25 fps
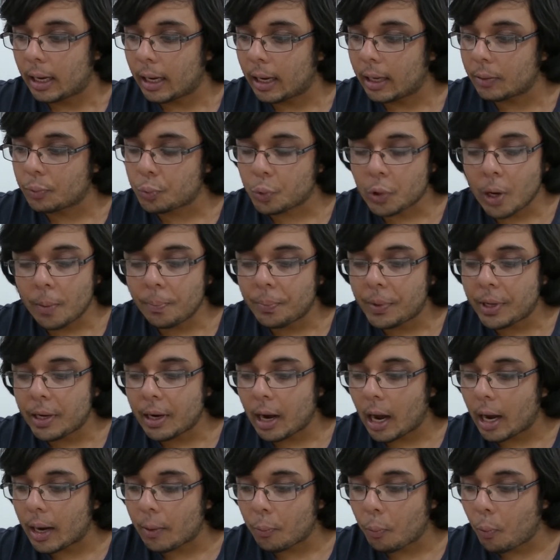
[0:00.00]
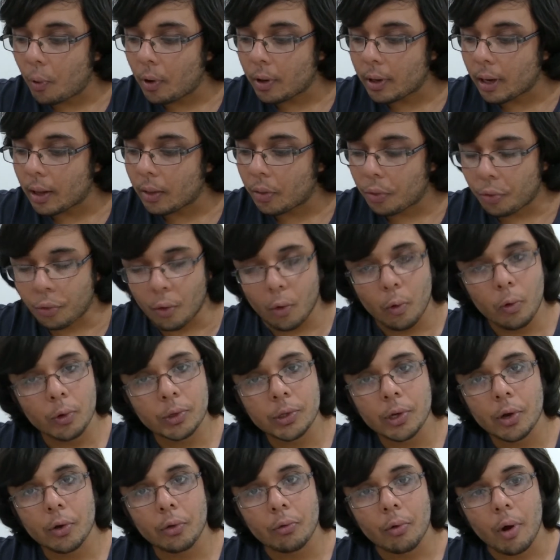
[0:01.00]
something I want to
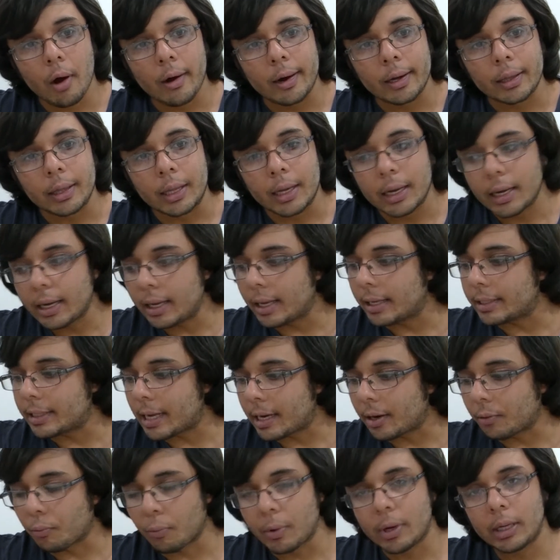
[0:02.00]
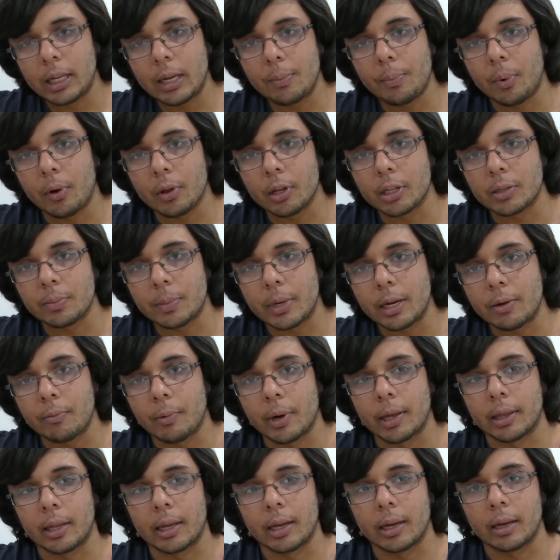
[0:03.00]
also throw out there is that it really bothers me
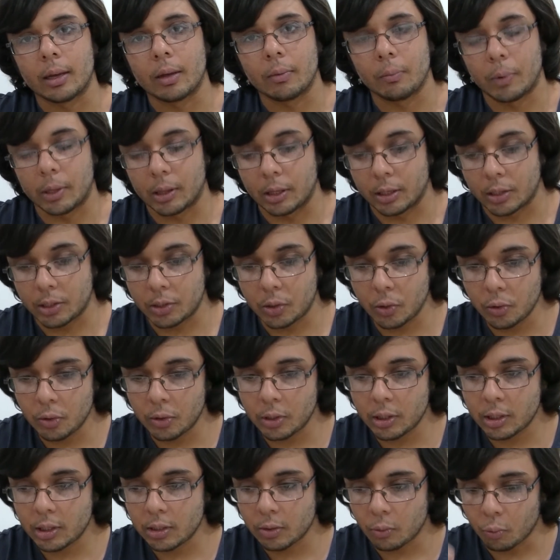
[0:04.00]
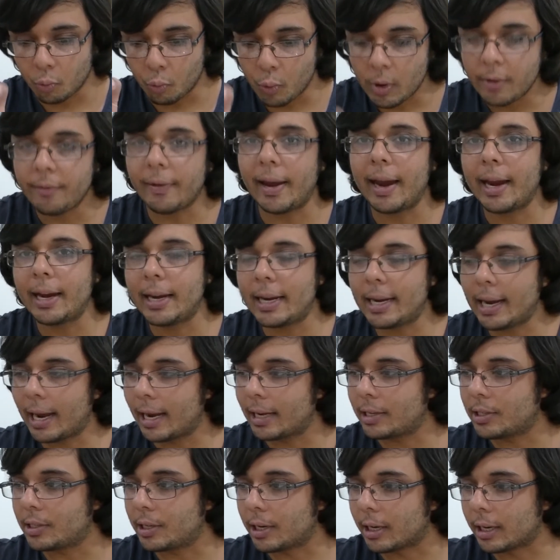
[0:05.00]
when the students with
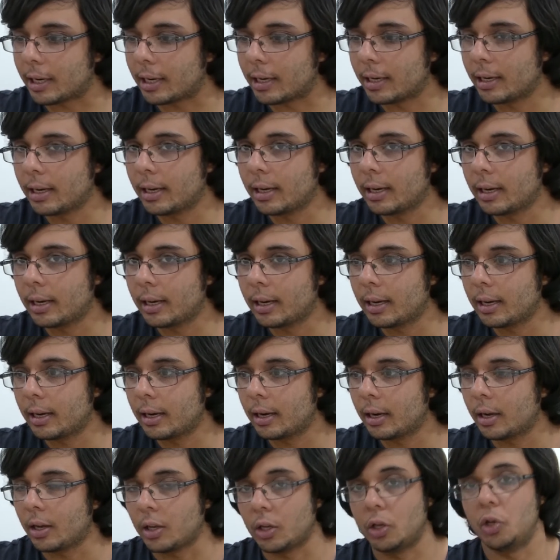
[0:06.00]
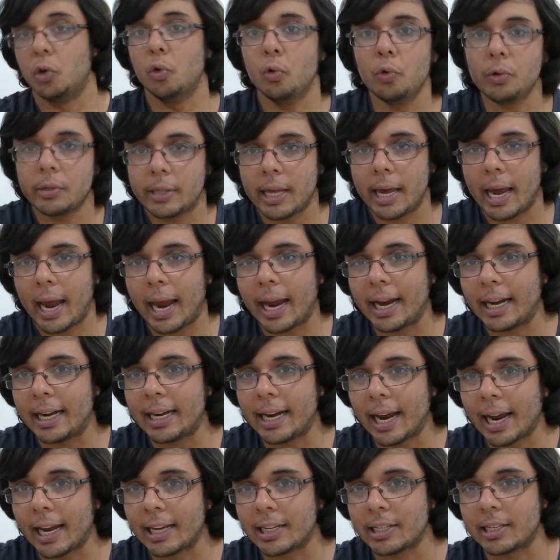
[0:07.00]
ADHD use their
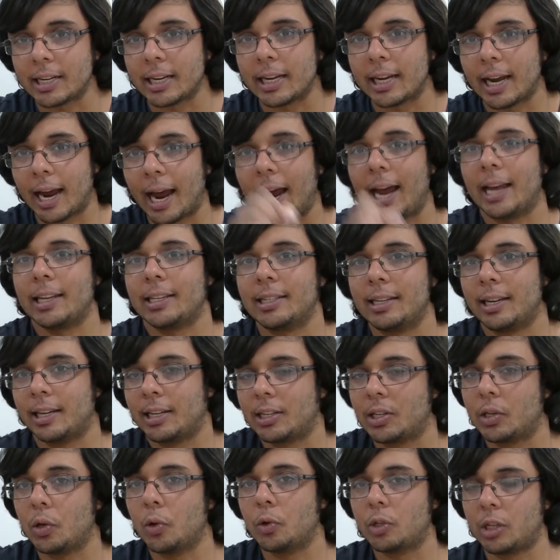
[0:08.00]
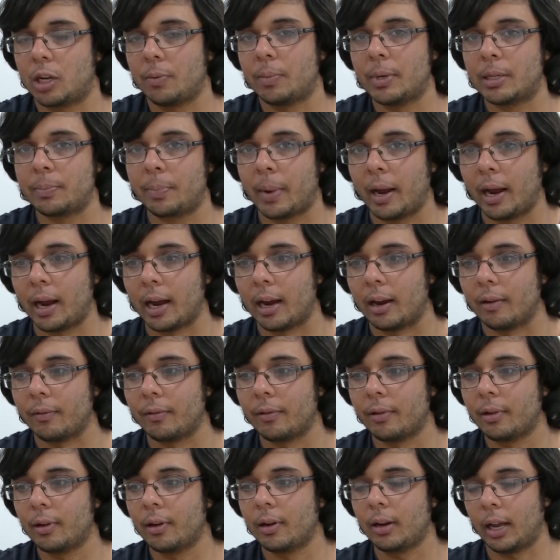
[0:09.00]
ADHD as an excuse to misbehave.
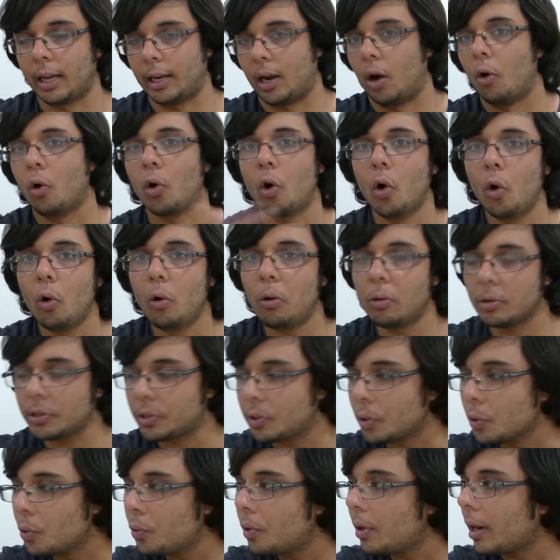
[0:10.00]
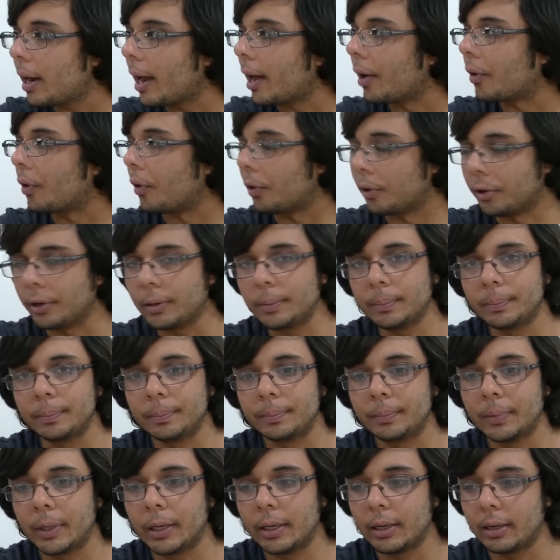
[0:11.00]
Like, I'll call a student out on it.
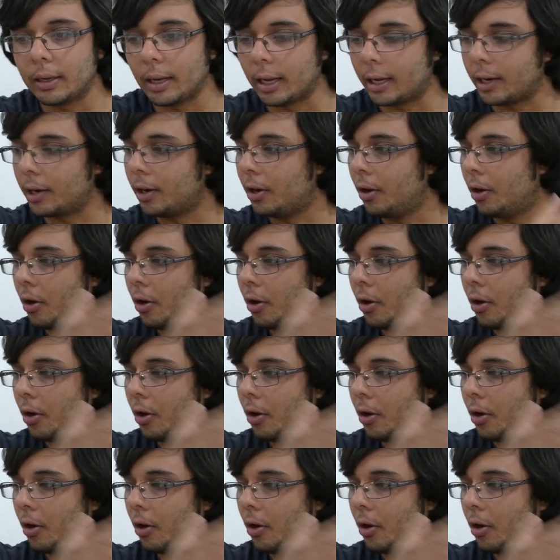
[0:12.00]
Like,